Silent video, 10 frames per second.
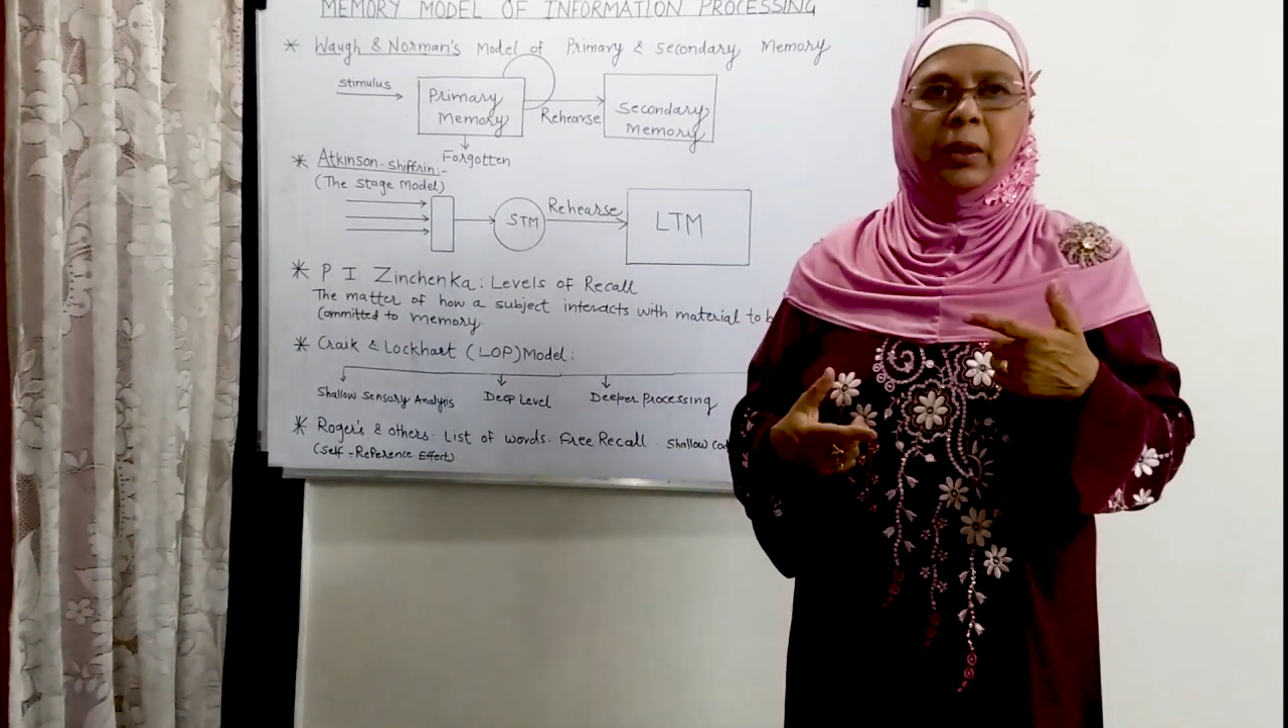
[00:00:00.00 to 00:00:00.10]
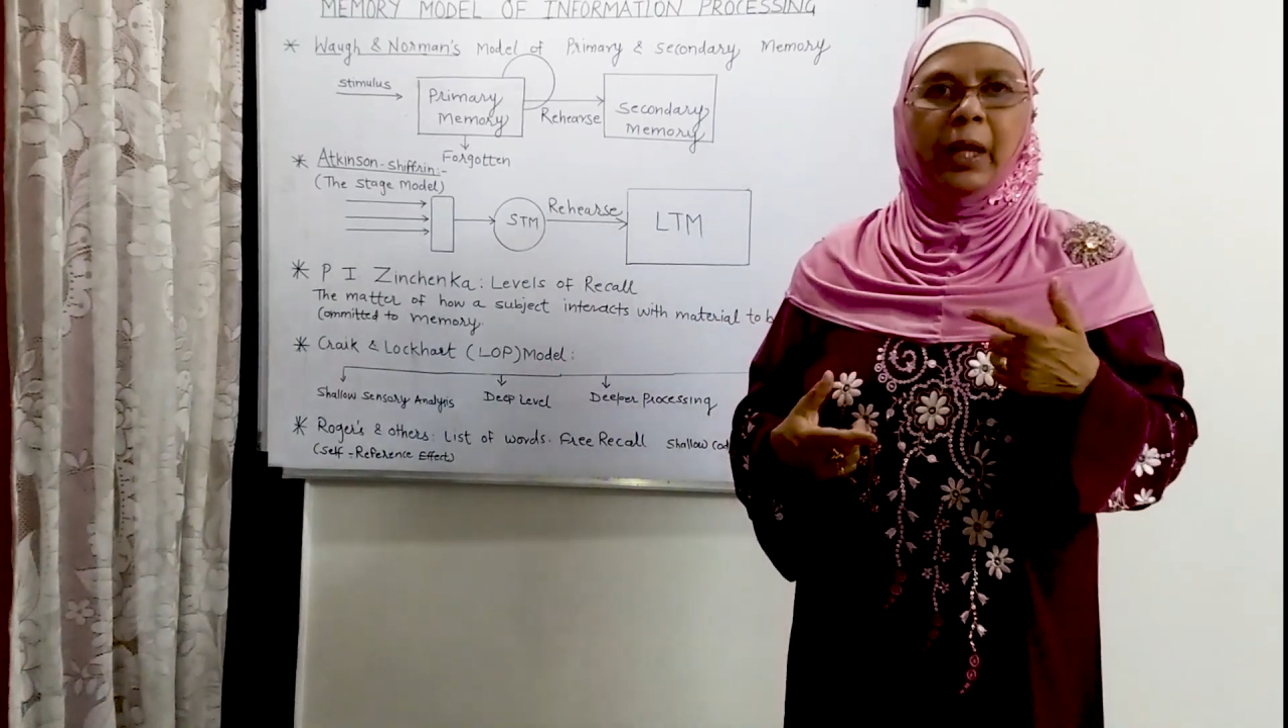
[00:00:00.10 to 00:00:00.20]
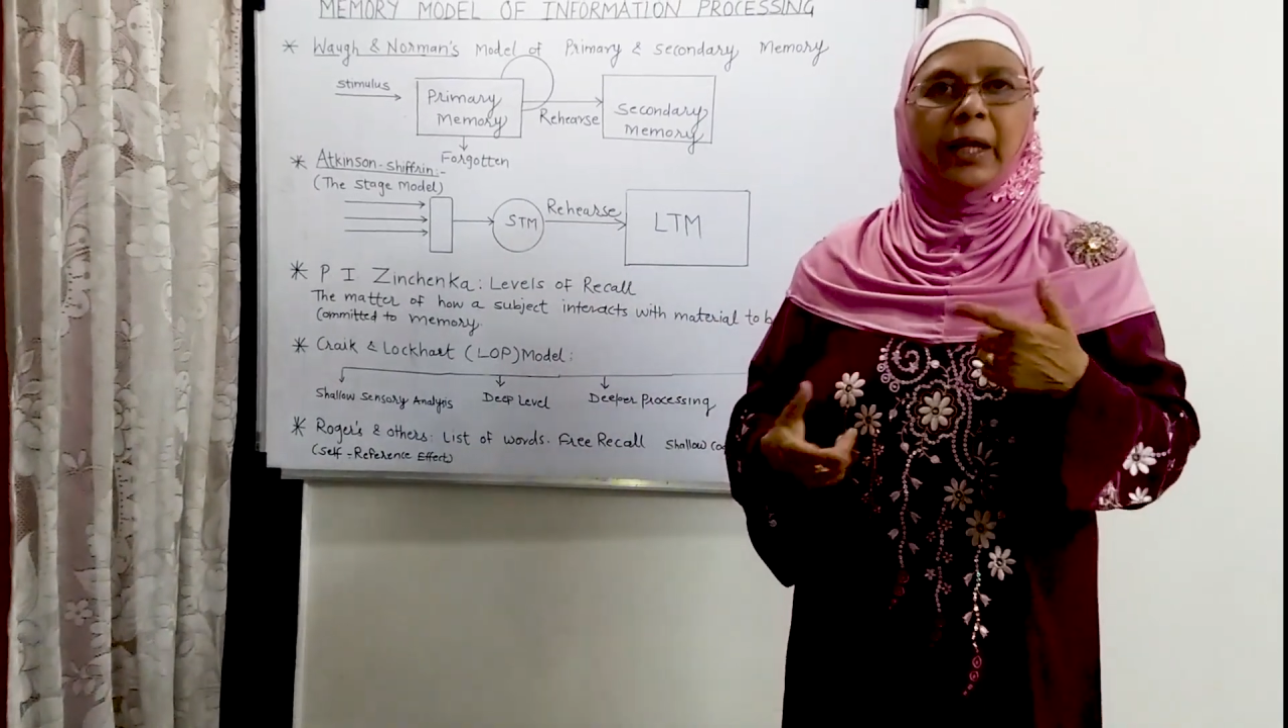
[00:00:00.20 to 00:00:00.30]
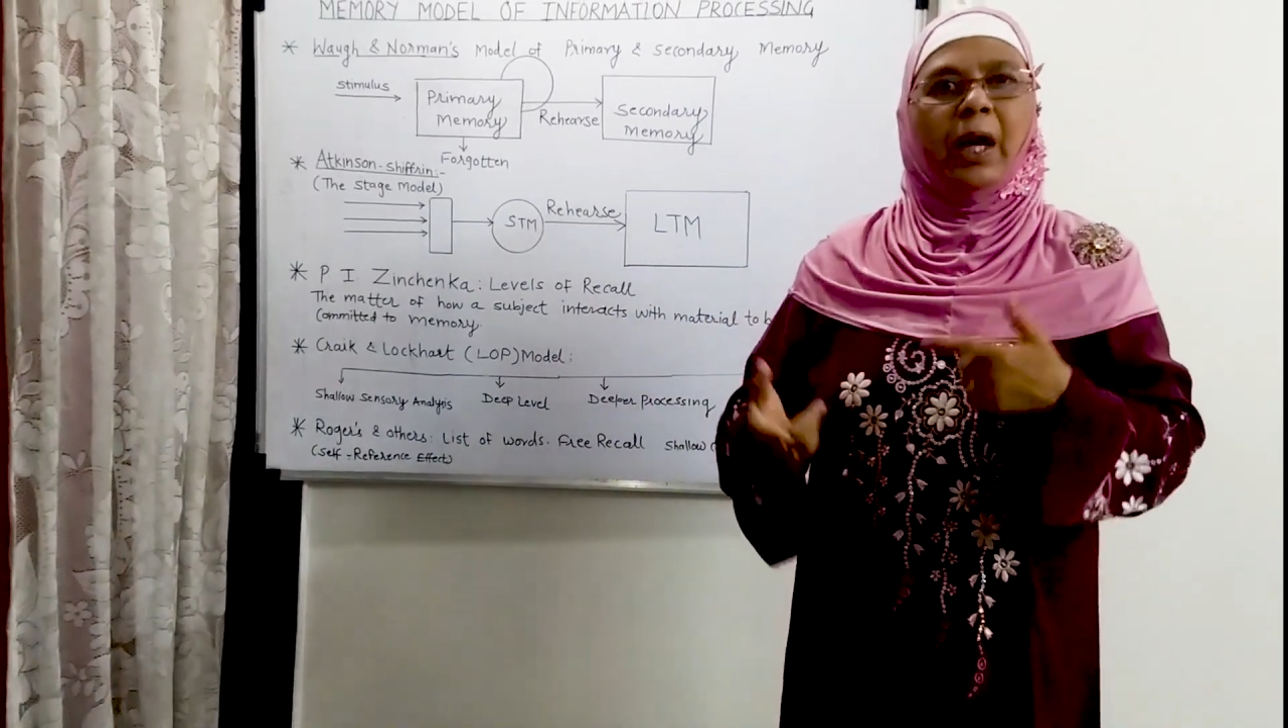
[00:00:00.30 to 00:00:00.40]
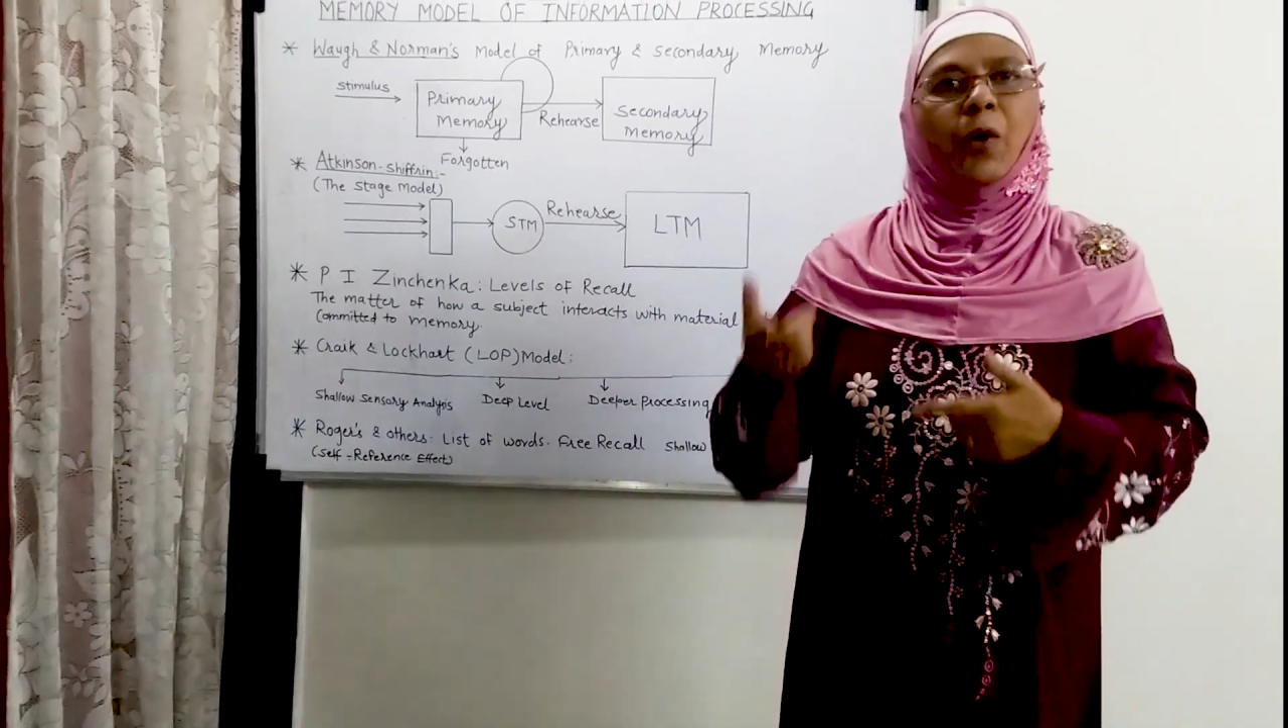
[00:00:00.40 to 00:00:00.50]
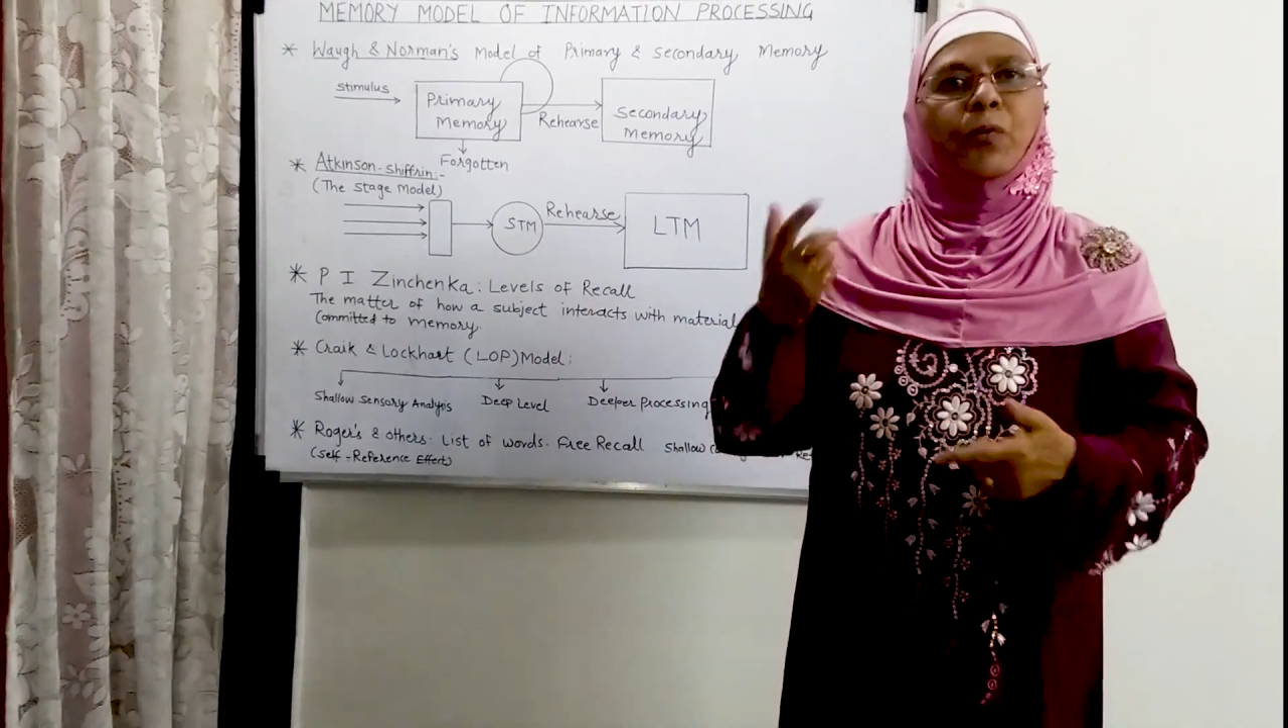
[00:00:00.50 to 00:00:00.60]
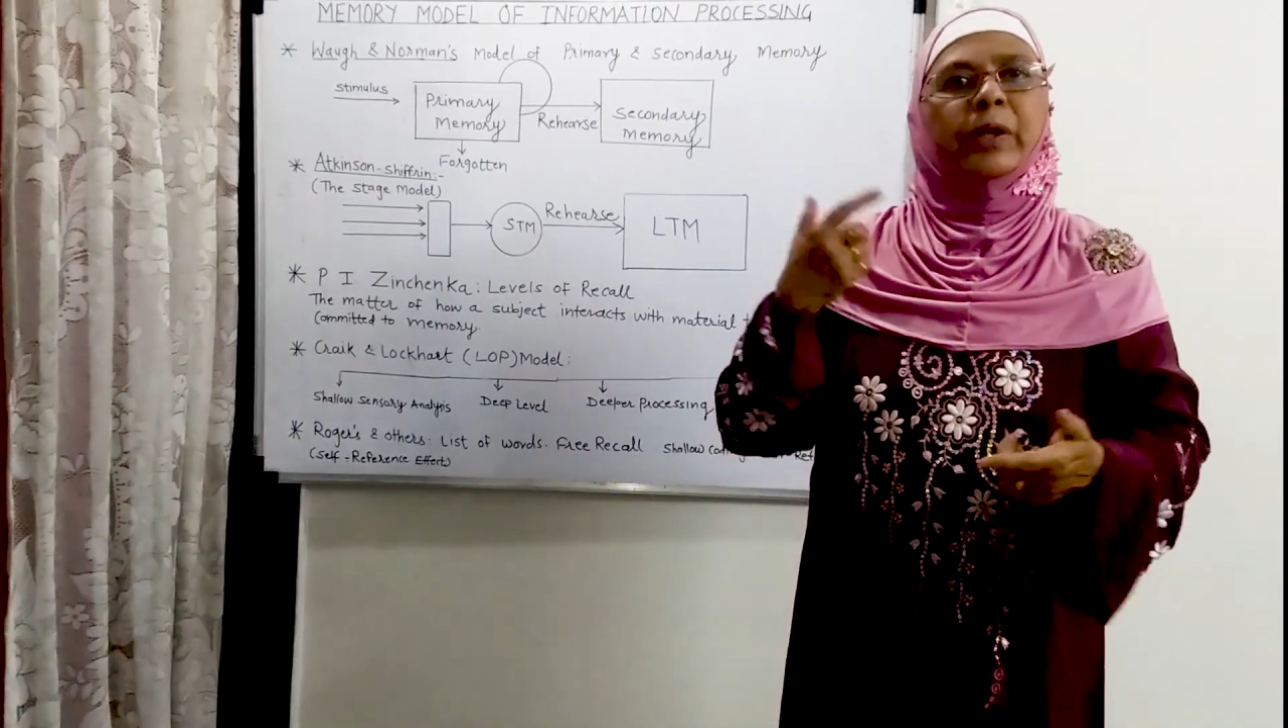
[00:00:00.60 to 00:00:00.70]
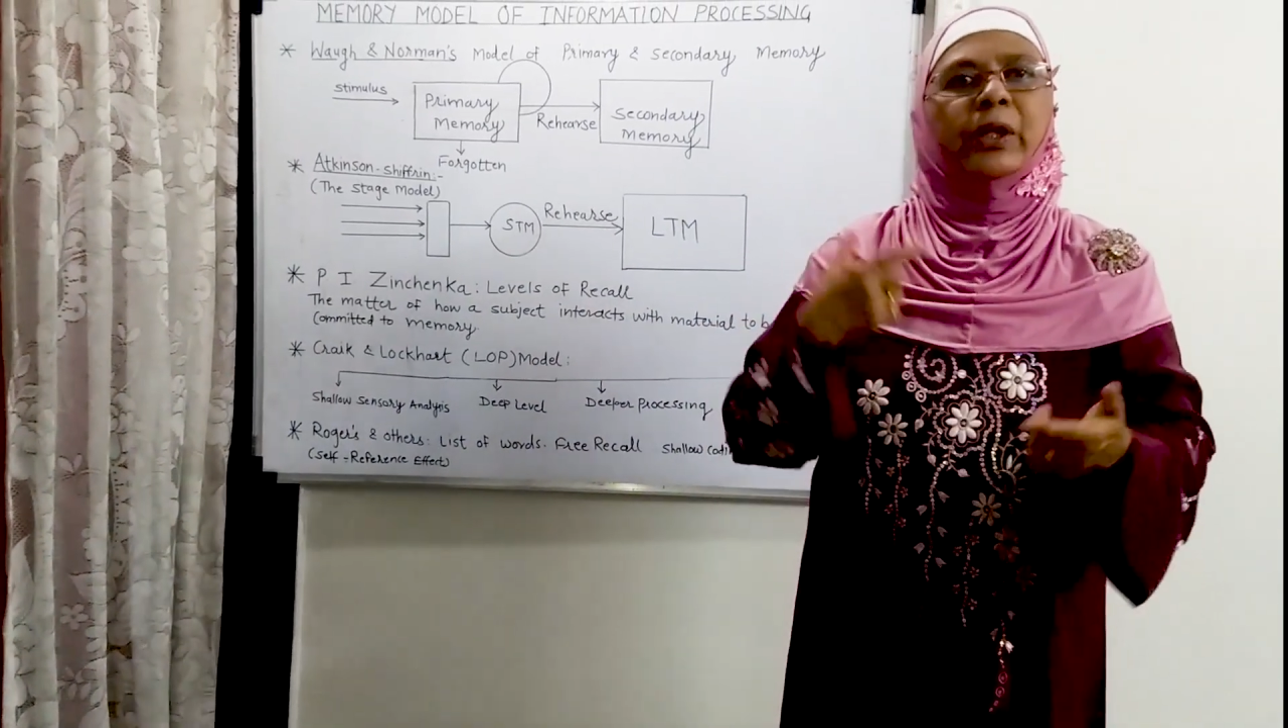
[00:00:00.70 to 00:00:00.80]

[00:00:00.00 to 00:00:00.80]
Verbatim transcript: and how we